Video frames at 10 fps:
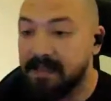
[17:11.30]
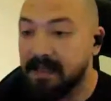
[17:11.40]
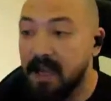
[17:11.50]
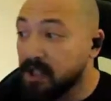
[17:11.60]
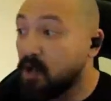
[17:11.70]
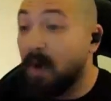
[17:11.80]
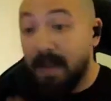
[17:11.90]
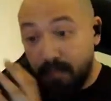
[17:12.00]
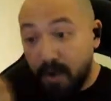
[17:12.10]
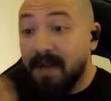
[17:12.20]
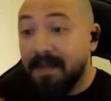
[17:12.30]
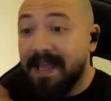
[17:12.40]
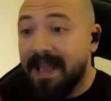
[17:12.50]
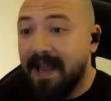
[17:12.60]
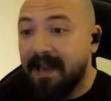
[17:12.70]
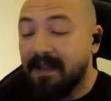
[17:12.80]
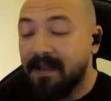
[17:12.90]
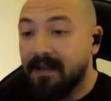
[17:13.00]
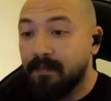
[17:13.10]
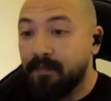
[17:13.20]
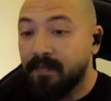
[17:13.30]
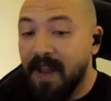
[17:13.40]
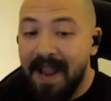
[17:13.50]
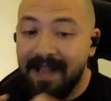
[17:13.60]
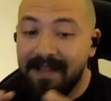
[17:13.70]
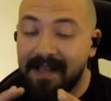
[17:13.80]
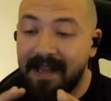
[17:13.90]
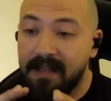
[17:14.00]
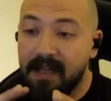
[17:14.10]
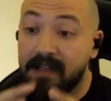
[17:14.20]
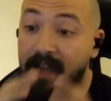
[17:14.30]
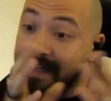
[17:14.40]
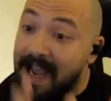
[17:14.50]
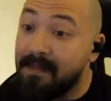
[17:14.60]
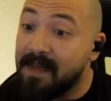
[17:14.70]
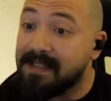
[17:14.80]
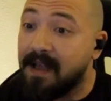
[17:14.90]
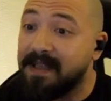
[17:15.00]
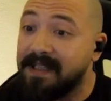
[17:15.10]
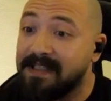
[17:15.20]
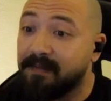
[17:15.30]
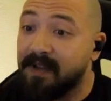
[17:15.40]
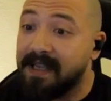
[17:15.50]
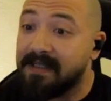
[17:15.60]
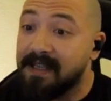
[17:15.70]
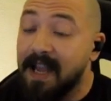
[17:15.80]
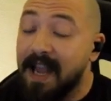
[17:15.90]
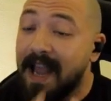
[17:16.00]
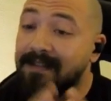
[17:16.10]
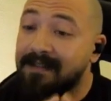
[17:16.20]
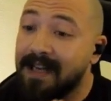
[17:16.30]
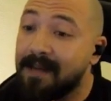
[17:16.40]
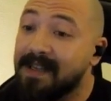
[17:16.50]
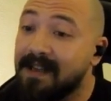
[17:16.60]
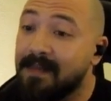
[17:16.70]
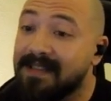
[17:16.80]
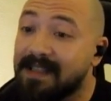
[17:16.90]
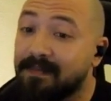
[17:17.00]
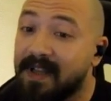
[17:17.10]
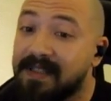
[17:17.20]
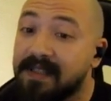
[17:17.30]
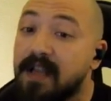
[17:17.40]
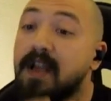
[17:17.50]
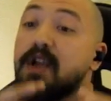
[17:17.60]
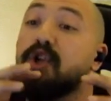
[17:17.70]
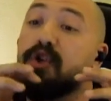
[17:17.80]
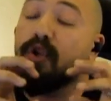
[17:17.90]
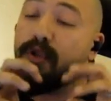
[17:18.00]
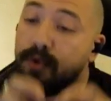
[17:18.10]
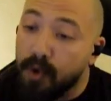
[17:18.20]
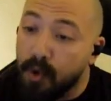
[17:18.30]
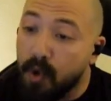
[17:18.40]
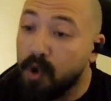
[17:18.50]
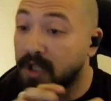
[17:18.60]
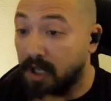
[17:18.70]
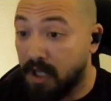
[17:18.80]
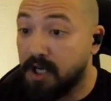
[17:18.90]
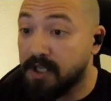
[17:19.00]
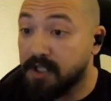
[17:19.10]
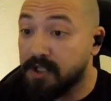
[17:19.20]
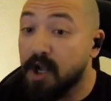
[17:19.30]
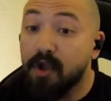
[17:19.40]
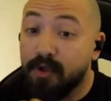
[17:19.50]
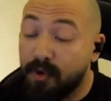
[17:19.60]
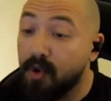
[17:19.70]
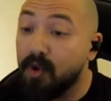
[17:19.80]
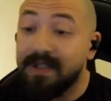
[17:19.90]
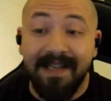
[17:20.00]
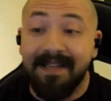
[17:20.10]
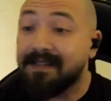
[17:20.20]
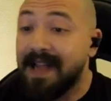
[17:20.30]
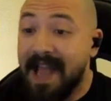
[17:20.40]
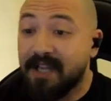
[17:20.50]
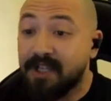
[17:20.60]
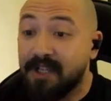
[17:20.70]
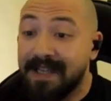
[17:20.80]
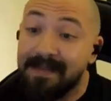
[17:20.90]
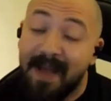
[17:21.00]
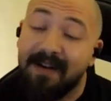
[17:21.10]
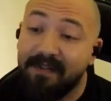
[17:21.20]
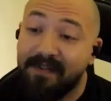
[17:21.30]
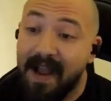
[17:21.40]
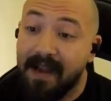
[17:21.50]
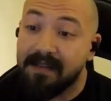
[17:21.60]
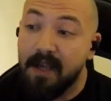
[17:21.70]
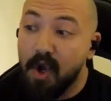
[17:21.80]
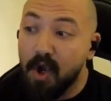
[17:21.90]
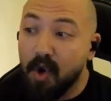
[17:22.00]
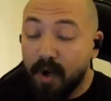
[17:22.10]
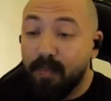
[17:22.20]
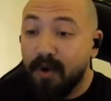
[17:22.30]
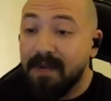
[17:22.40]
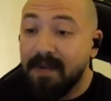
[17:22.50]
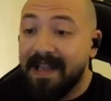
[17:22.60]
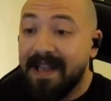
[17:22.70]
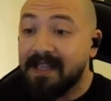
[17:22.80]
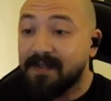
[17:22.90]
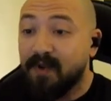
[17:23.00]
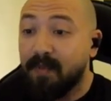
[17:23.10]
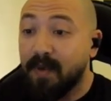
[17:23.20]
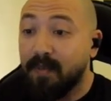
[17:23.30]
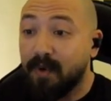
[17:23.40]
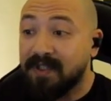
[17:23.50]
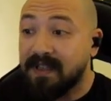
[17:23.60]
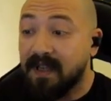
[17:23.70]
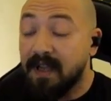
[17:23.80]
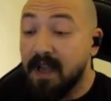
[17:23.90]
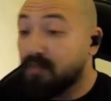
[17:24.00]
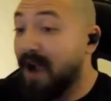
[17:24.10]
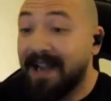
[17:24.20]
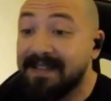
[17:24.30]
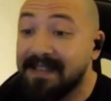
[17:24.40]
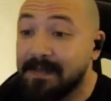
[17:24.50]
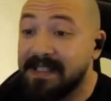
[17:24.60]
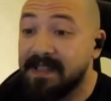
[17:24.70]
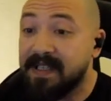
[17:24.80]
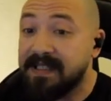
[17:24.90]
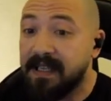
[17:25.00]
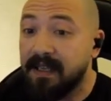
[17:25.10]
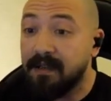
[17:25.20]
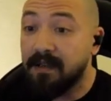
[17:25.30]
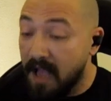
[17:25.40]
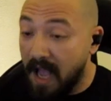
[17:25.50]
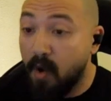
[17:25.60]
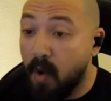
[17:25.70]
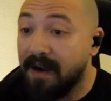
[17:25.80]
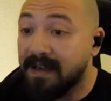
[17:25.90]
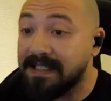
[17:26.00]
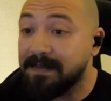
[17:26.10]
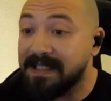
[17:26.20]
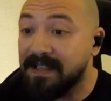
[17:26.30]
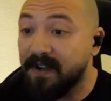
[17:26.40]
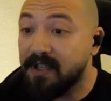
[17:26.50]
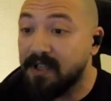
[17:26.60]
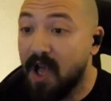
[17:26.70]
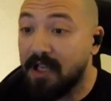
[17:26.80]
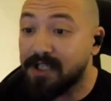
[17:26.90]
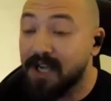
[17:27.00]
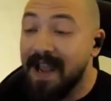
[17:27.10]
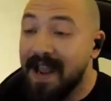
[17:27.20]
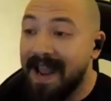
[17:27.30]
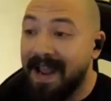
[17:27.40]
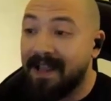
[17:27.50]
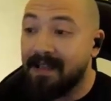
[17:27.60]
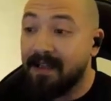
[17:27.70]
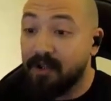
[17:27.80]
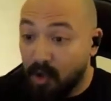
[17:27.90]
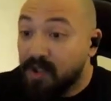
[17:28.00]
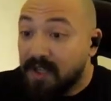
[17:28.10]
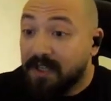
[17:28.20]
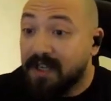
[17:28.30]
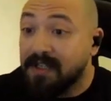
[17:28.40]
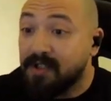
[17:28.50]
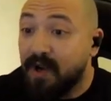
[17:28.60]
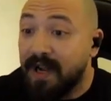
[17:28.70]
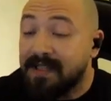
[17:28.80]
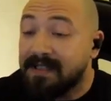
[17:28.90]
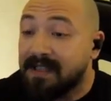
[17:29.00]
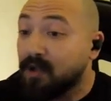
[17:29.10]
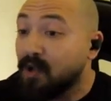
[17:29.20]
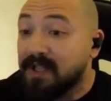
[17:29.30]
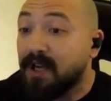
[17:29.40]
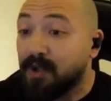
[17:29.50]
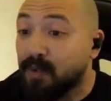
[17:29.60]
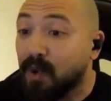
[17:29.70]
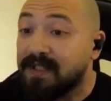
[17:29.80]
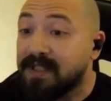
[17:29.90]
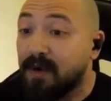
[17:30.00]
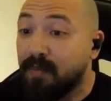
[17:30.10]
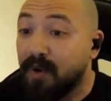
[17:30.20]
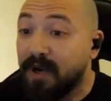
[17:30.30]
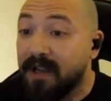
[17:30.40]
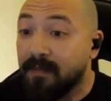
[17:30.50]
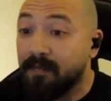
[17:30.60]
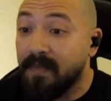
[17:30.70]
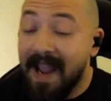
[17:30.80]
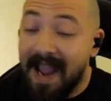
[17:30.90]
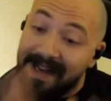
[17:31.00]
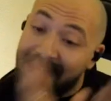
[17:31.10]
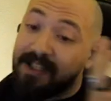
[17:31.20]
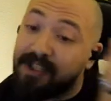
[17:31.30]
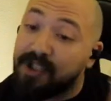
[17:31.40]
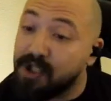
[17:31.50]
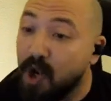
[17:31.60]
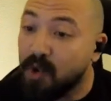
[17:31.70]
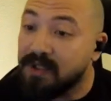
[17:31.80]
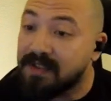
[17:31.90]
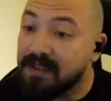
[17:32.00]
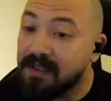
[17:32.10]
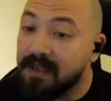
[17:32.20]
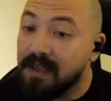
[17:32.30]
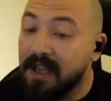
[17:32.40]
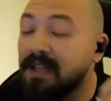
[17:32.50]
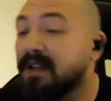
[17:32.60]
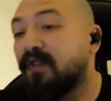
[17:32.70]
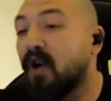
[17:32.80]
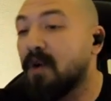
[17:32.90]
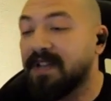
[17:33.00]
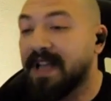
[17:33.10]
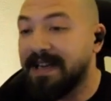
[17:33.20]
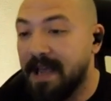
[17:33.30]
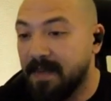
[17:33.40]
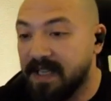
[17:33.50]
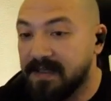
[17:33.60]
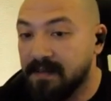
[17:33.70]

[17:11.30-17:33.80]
So I put a mechanic, and then dynamics come into place, and dynamics come into place through the learners, through the interaction. As a matter of fact, we're putting mechanics for people to practice specific skill, acquire specific knowledge, and those are the constraints and those are the rules that we're putting. And it gets showed in the form of dynamics.